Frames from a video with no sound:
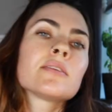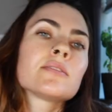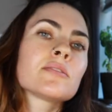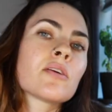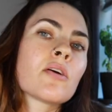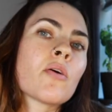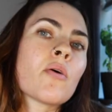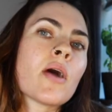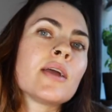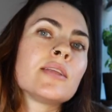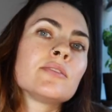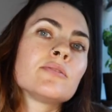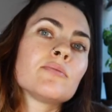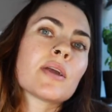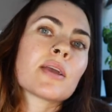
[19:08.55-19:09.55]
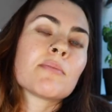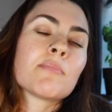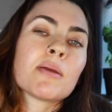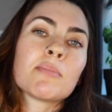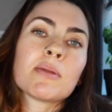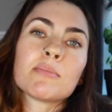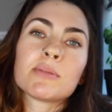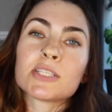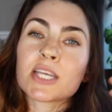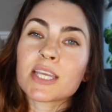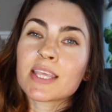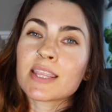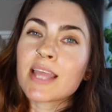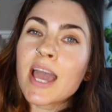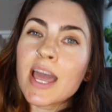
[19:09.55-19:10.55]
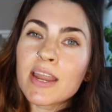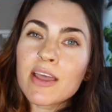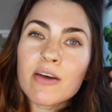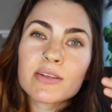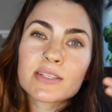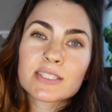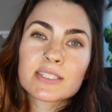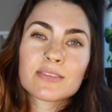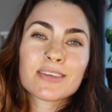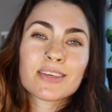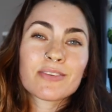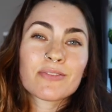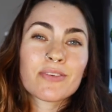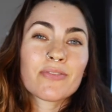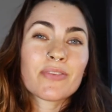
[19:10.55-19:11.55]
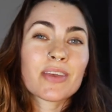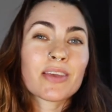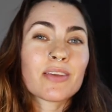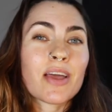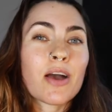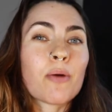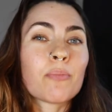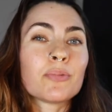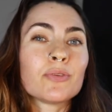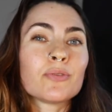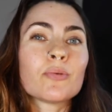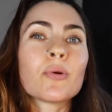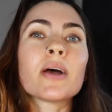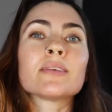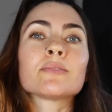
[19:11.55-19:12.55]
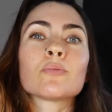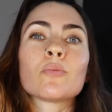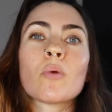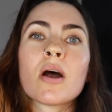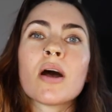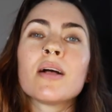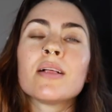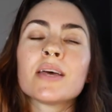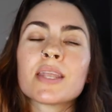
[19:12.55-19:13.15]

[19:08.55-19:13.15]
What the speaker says: So I do recommend maybe checking that out and seeing if it could help you as well.